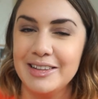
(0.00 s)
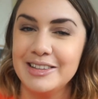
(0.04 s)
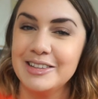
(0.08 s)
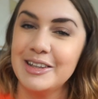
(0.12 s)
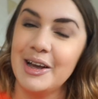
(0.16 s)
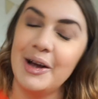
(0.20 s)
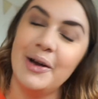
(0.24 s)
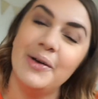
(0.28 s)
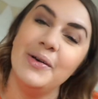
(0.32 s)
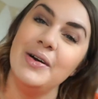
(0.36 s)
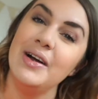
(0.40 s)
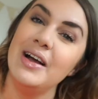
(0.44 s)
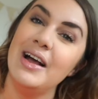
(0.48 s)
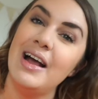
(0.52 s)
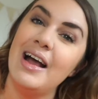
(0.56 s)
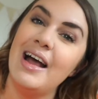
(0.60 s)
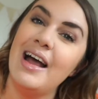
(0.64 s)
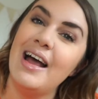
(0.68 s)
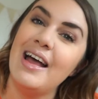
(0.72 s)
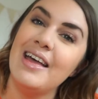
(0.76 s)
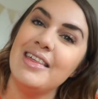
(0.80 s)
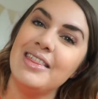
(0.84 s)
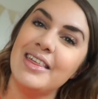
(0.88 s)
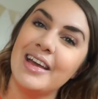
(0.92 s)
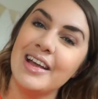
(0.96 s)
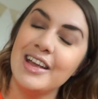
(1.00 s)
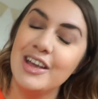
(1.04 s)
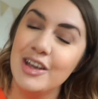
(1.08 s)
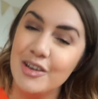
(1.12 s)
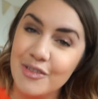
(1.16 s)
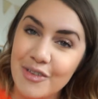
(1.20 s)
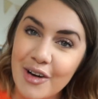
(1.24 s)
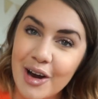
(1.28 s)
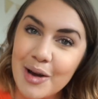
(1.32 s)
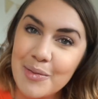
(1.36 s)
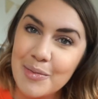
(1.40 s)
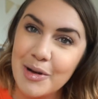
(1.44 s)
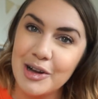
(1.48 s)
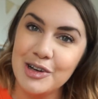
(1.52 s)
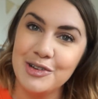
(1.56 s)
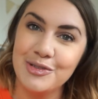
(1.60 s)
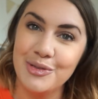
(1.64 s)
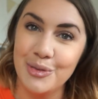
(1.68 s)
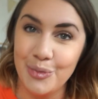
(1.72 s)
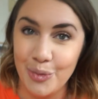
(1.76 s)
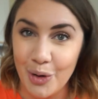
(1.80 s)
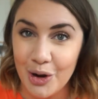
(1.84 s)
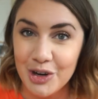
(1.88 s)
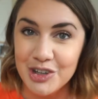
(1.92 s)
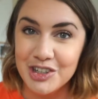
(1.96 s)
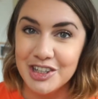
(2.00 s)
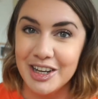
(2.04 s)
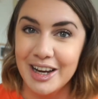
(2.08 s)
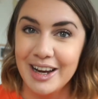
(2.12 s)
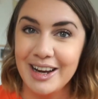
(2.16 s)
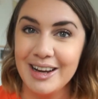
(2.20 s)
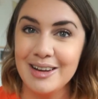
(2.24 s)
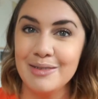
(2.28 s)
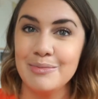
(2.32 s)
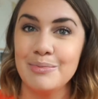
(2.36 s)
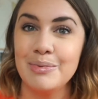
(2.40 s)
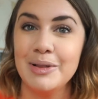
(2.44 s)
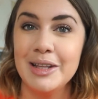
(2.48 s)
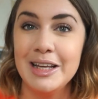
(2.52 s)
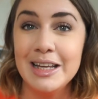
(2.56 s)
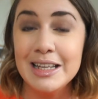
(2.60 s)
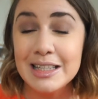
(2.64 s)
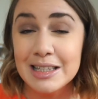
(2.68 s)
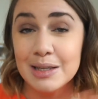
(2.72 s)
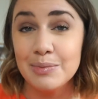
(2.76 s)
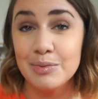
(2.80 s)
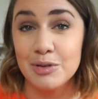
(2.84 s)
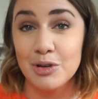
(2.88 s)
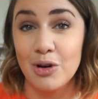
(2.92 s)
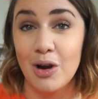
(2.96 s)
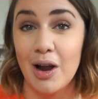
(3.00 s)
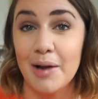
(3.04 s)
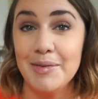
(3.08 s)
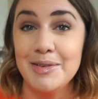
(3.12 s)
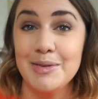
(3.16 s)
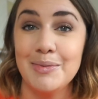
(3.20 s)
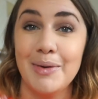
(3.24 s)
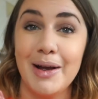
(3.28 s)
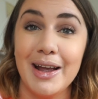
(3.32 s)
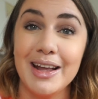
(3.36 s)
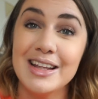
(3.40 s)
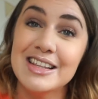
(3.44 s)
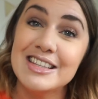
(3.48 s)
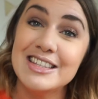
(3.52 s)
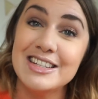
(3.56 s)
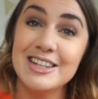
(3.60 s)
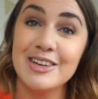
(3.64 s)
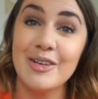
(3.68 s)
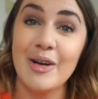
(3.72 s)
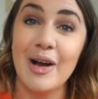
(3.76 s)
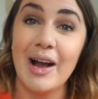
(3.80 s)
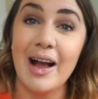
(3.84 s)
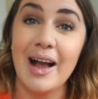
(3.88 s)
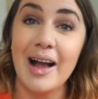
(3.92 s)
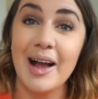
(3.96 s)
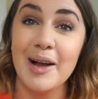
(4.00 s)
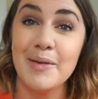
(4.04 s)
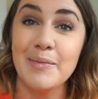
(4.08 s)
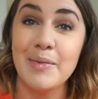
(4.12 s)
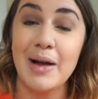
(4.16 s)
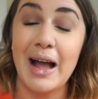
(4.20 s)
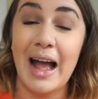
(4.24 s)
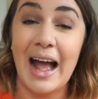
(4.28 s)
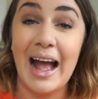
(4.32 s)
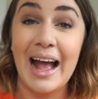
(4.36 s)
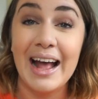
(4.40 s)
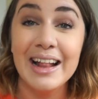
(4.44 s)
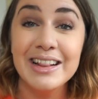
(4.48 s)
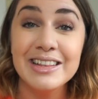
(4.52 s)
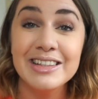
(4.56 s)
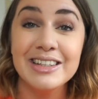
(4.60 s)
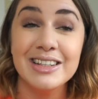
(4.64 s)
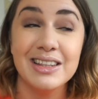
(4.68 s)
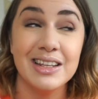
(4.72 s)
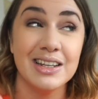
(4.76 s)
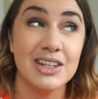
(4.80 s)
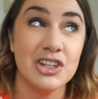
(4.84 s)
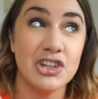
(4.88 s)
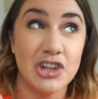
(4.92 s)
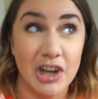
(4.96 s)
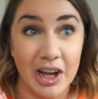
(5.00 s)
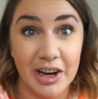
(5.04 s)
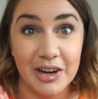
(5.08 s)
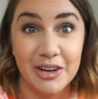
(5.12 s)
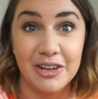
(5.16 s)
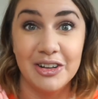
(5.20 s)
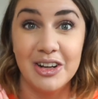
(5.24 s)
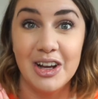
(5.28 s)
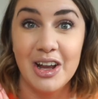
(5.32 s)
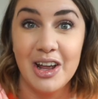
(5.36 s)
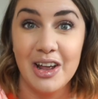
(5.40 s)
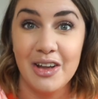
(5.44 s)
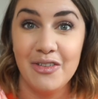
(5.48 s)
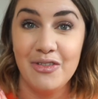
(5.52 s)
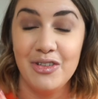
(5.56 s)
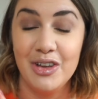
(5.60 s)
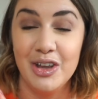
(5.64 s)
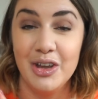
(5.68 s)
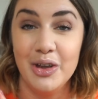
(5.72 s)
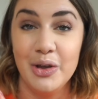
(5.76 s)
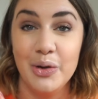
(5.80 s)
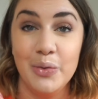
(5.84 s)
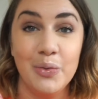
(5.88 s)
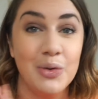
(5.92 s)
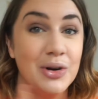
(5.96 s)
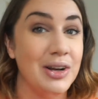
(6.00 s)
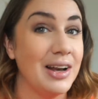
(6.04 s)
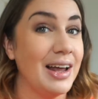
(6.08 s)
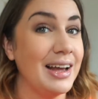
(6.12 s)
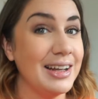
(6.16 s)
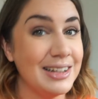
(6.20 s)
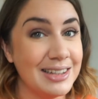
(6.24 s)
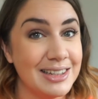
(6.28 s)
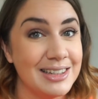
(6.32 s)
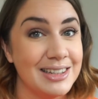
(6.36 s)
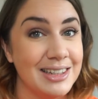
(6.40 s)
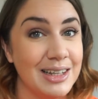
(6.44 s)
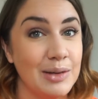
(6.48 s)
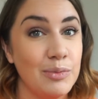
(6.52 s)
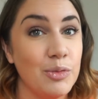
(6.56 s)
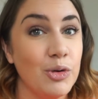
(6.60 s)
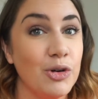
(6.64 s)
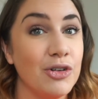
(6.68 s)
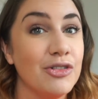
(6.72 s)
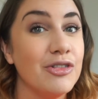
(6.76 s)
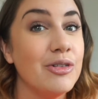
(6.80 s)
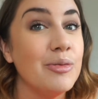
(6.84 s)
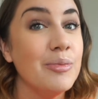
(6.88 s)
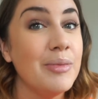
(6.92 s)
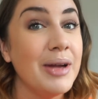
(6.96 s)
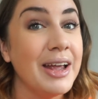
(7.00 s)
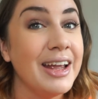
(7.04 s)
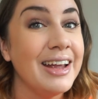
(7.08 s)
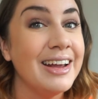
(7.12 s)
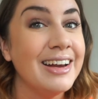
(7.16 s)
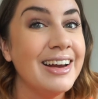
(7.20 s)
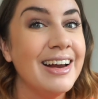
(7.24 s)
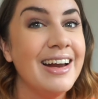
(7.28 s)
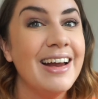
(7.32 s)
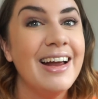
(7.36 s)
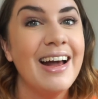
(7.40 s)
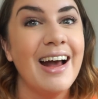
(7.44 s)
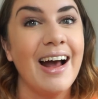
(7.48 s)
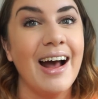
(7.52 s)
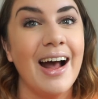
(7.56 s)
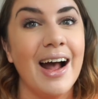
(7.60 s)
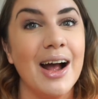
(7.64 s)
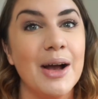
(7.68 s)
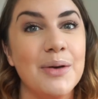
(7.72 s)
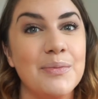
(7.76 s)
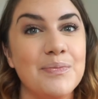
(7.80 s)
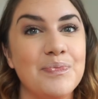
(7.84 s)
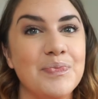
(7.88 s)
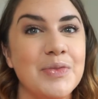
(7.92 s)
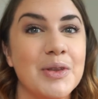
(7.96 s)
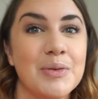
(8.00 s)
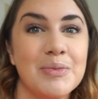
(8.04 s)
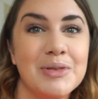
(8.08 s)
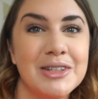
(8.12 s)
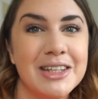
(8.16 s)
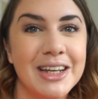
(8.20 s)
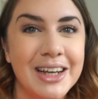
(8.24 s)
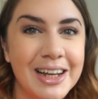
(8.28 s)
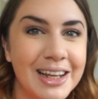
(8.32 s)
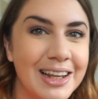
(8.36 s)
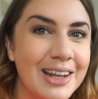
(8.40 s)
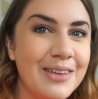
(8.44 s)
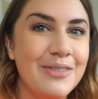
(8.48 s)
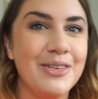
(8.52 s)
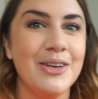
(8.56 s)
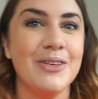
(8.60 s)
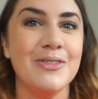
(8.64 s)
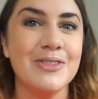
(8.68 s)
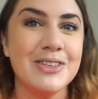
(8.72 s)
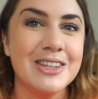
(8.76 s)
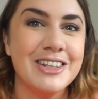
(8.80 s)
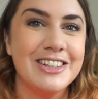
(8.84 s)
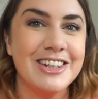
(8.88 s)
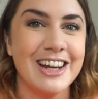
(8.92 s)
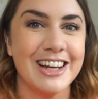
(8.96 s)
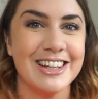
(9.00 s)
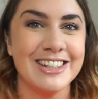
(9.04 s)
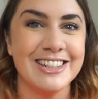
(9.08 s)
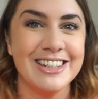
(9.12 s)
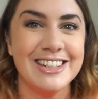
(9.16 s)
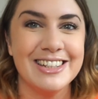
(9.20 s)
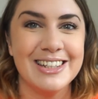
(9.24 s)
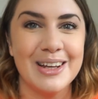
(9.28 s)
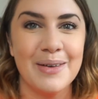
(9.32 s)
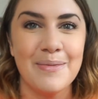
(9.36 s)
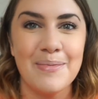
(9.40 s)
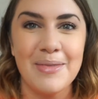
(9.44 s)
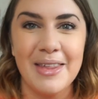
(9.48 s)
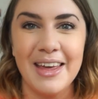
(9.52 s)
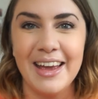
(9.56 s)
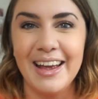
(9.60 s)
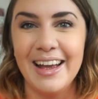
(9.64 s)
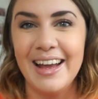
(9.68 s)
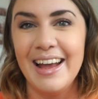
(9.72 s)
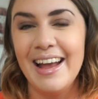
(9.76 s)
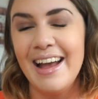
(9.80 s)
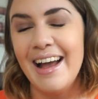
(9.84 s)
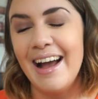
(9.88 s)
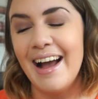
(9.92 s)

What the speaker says: So thank you very much for watching. Please subscribe to my Instagram and to this channel if you would like to see more from me, particularly if you've suggested something.